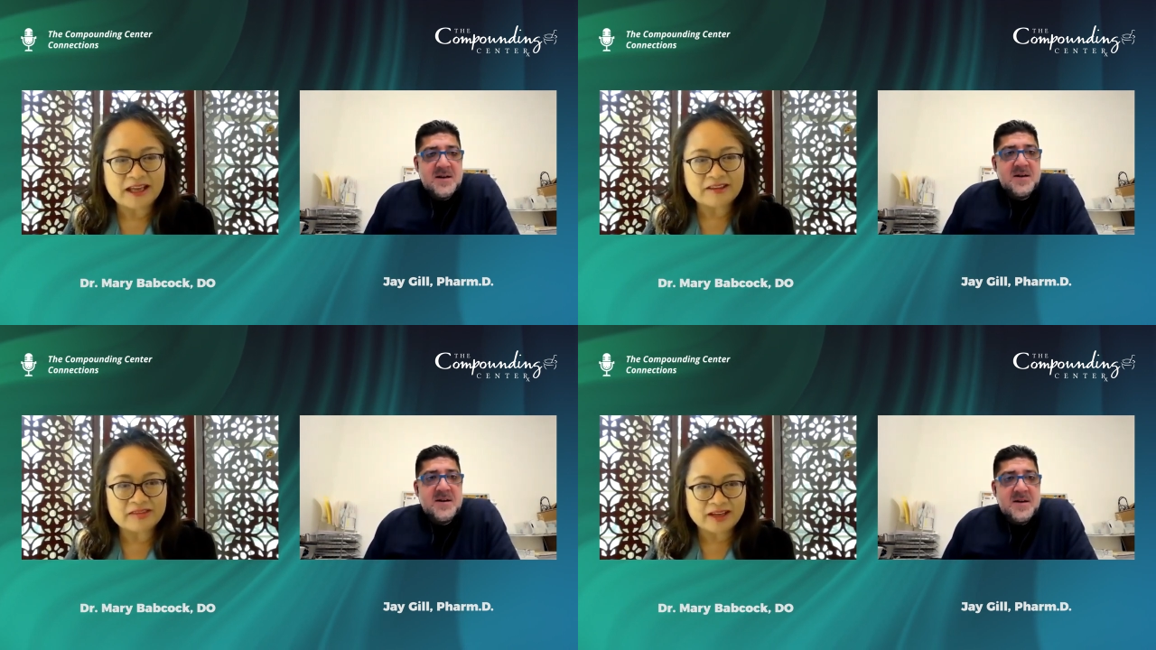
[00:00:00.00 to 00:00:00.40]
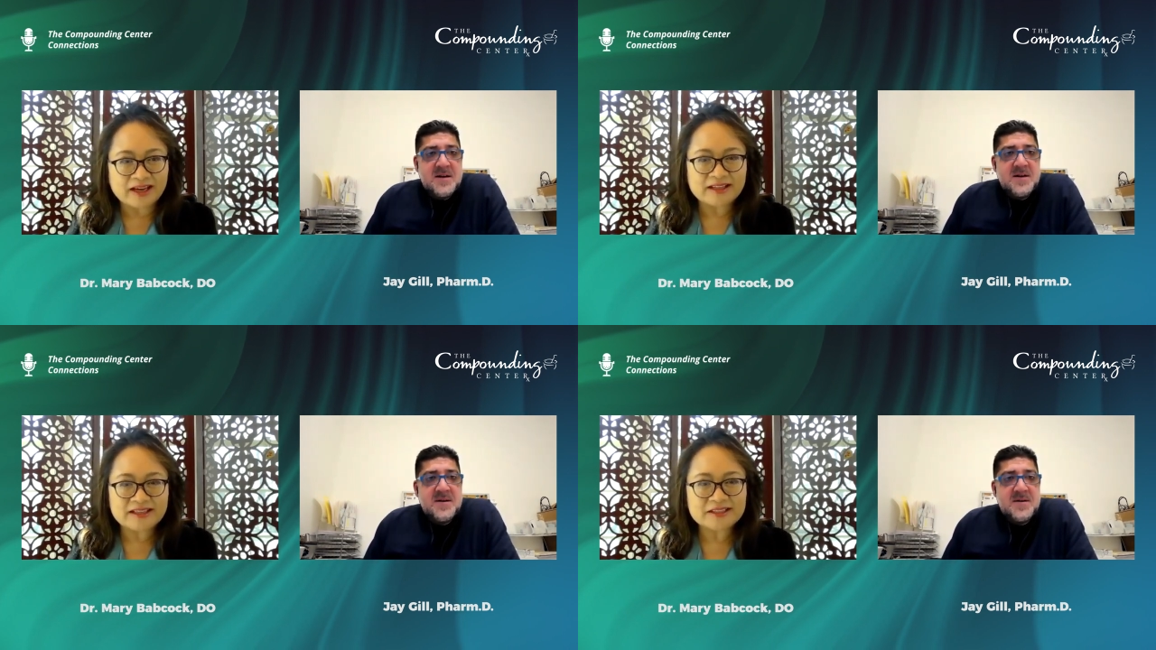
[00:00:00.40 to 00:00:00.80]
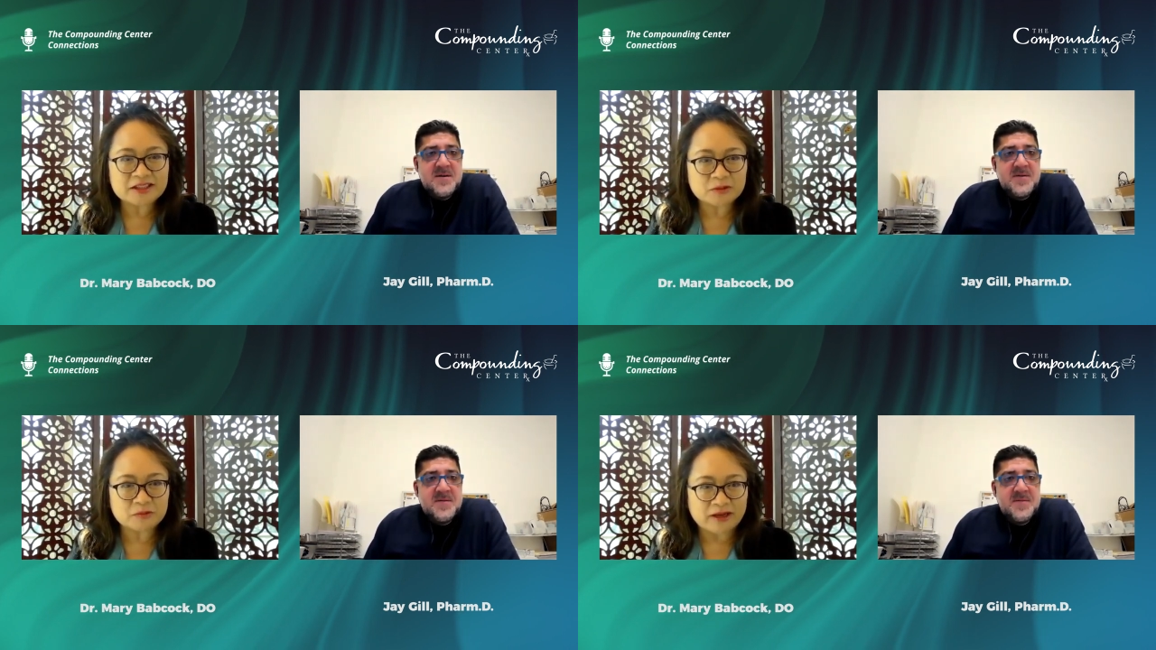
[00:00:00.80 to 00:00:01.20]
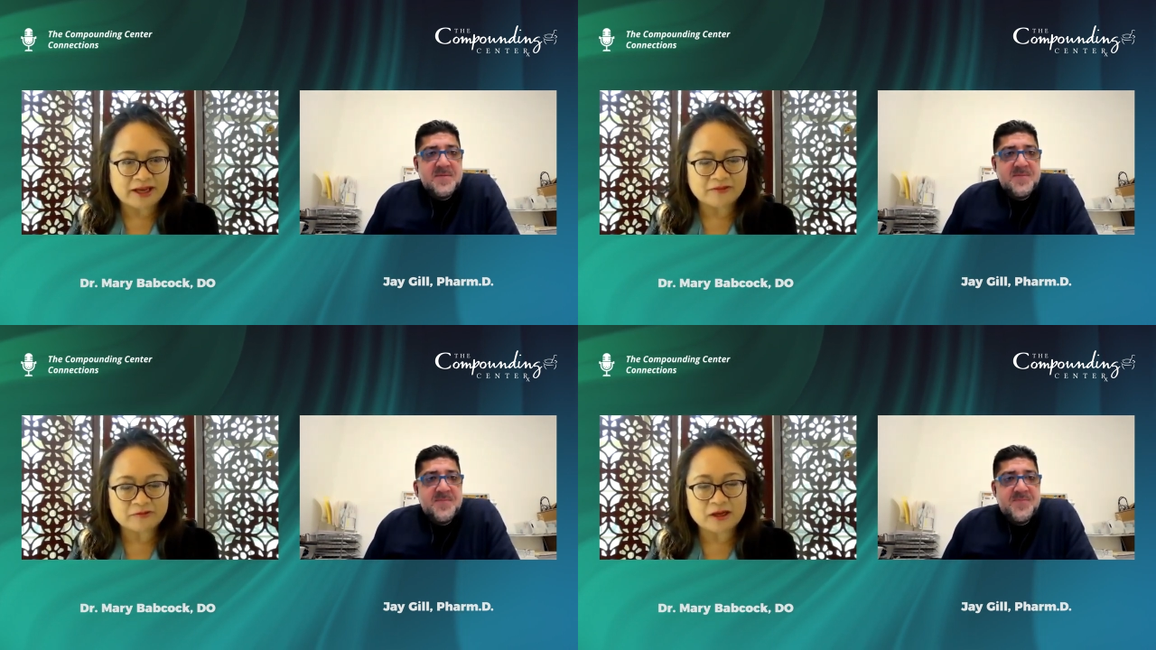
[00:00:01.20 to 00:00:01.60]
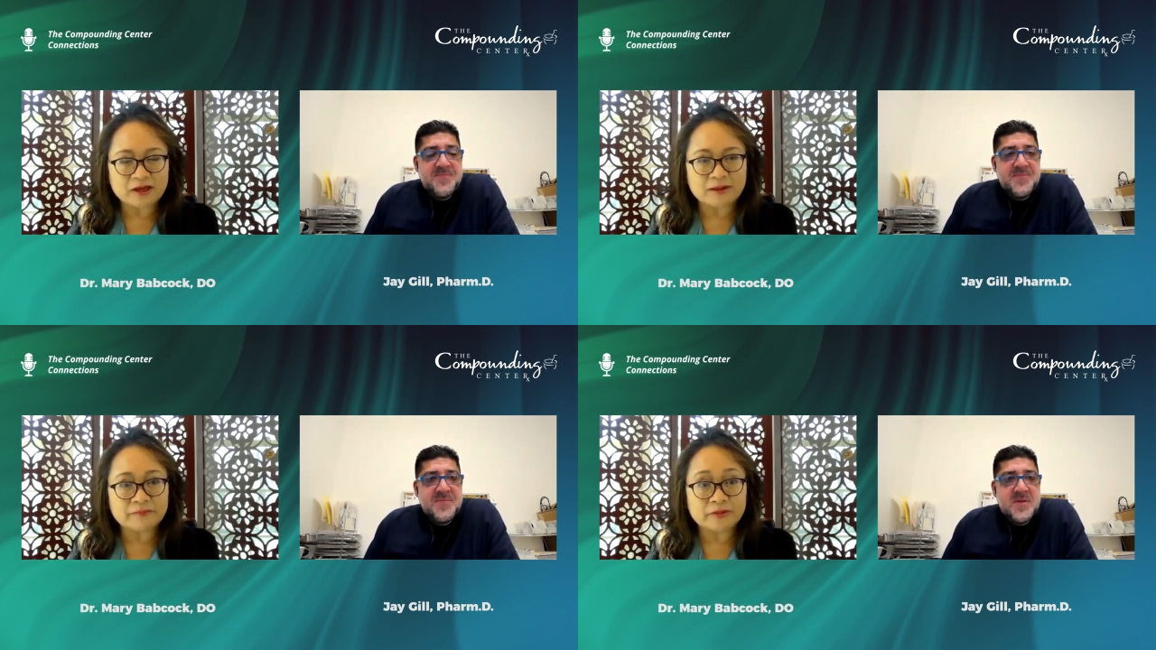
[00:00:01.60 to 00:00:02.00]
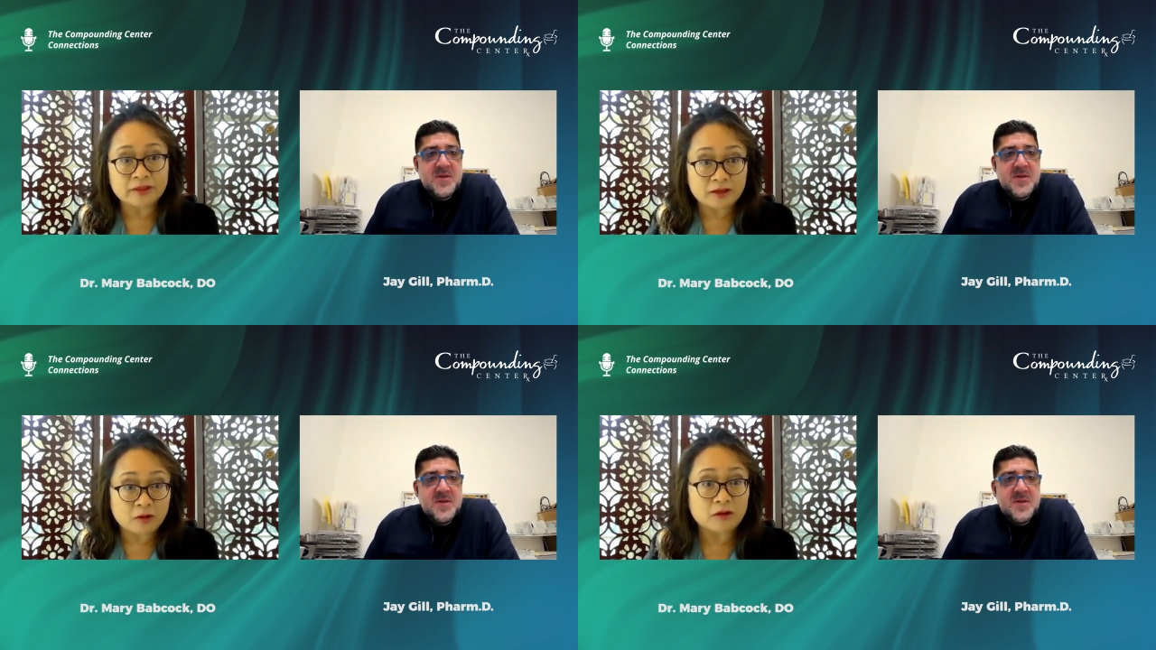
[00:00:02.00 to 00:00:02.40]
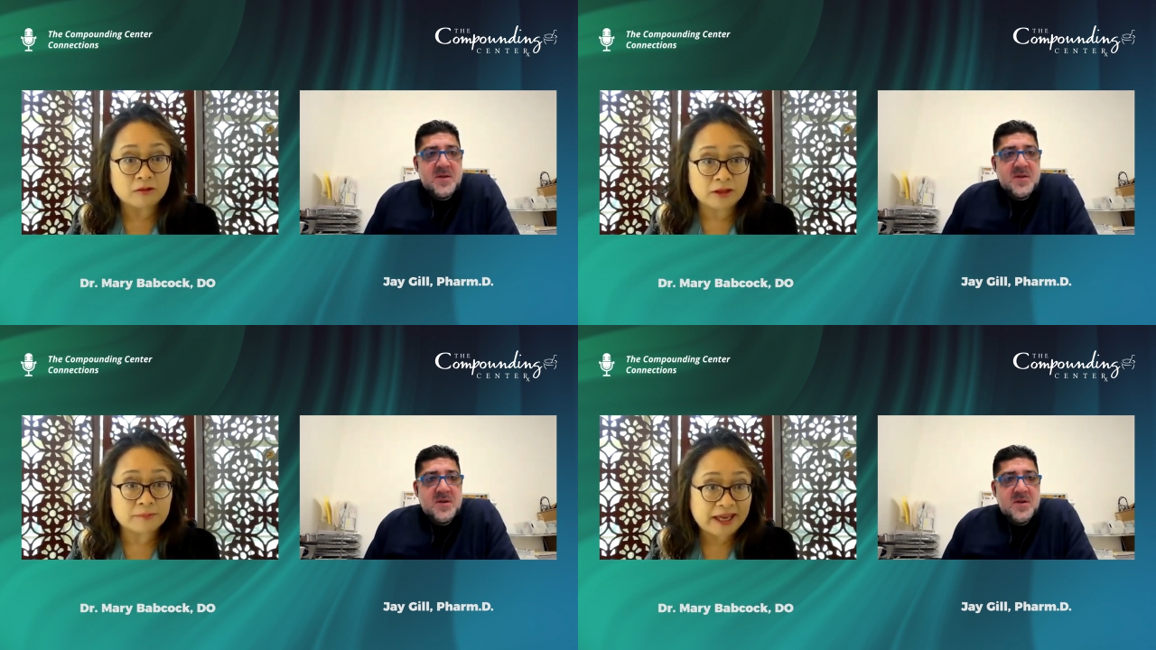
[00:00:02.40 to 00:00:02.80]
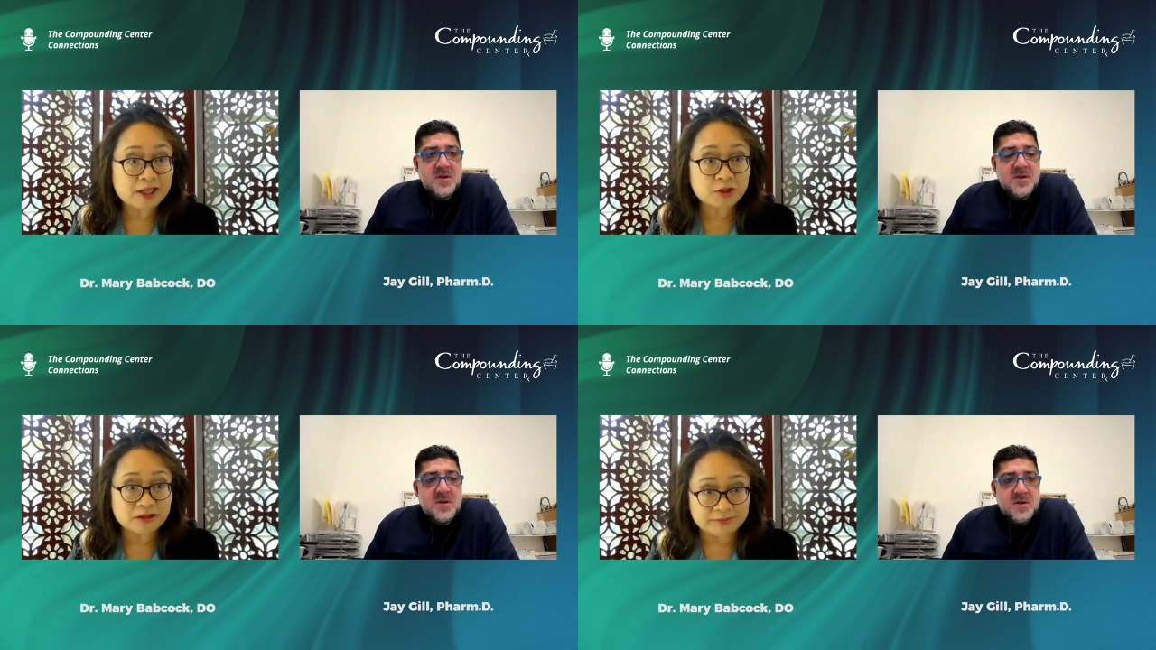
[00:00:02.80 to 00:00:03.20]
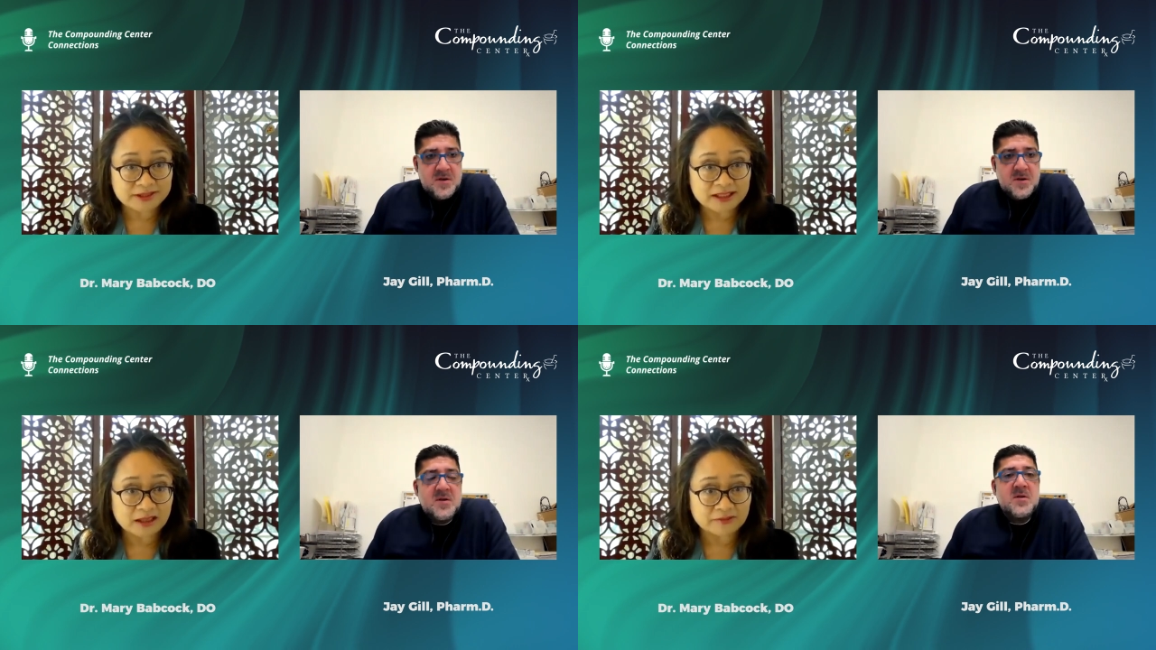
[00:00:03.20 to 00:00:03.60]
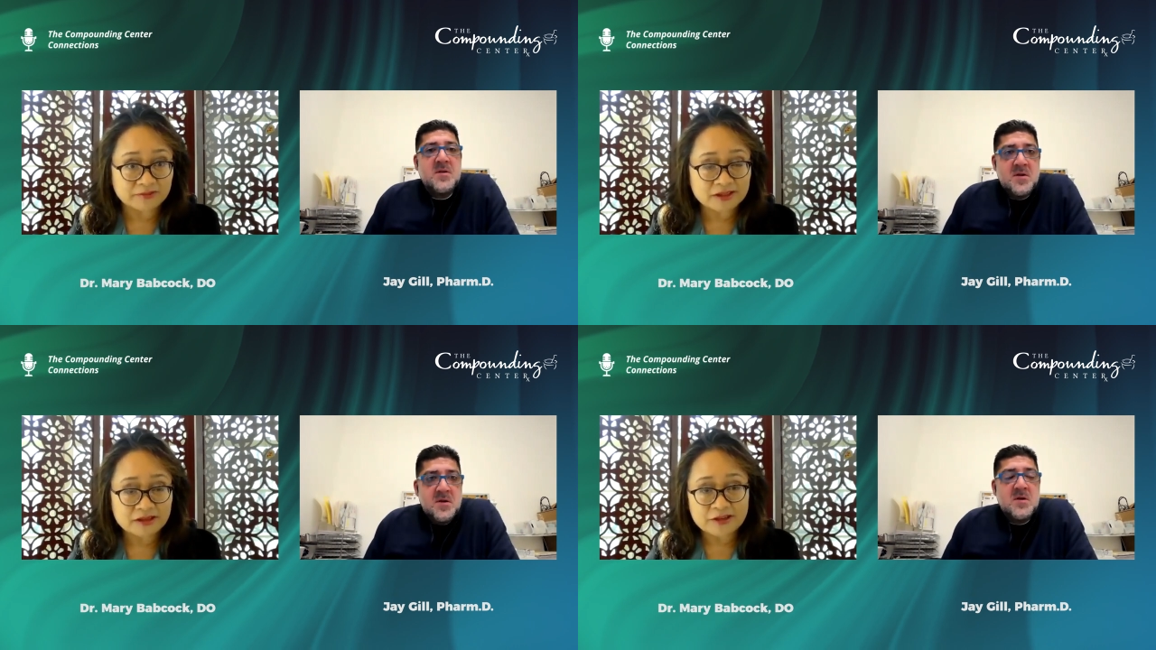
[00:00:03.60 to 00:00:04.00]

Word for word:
Speaker 1: and that is derived from the the patient themselves.